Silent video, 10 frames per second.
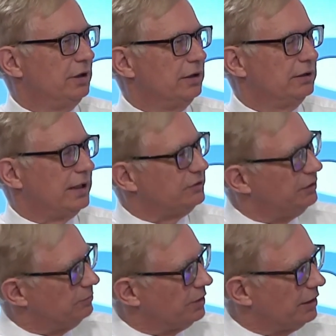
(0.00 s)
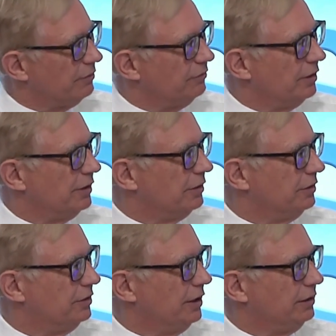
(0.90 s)
That seems like a very
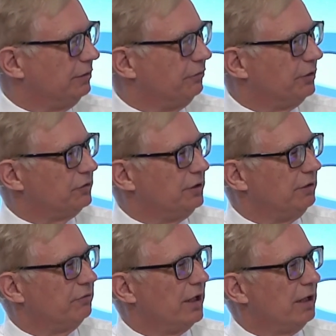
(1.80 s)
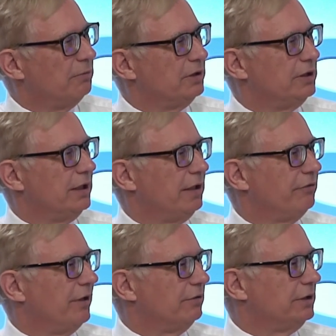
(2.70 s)
good thing to fix the environment. Then I
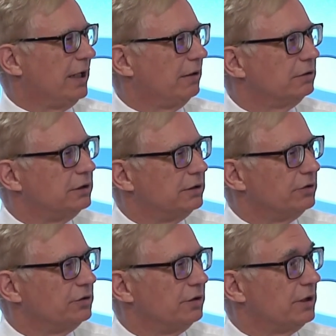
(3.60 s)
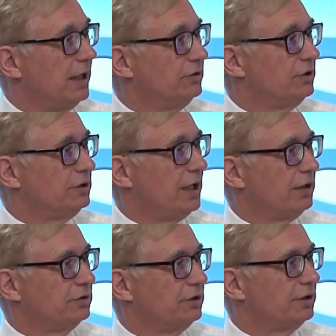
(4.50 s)
found out that there's all kinds of
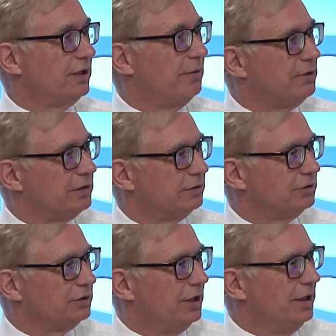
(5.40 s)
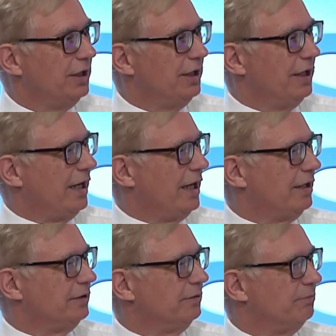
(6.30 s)
toxic chemicals
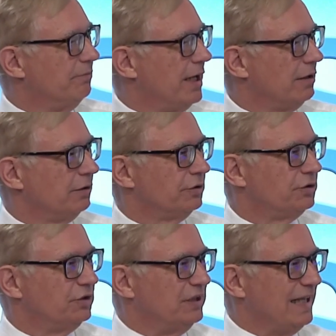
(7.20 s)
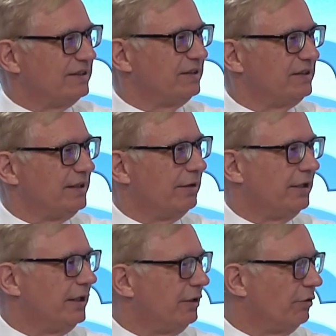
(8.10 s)
and metals
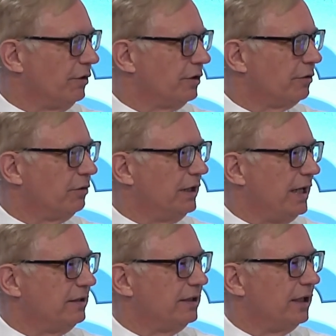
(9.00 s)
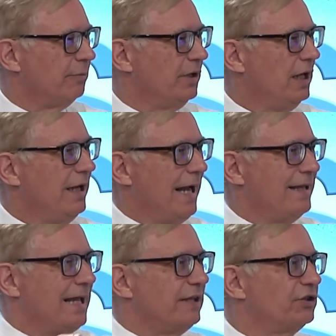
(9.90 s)
necessary in order to create them,
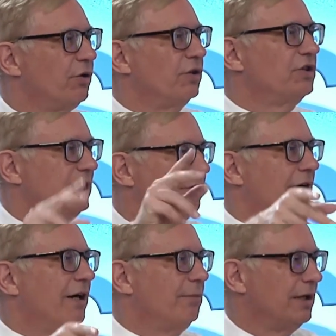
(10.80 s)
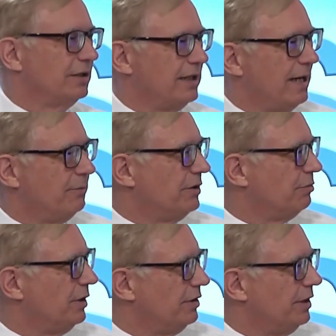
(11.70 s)
and that's causing environmental damage
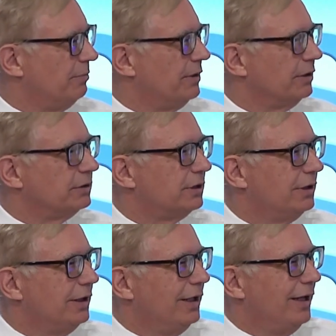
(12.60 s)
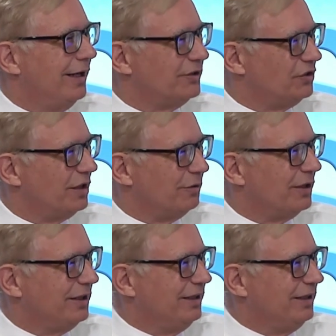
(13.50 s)
where they're built, etc.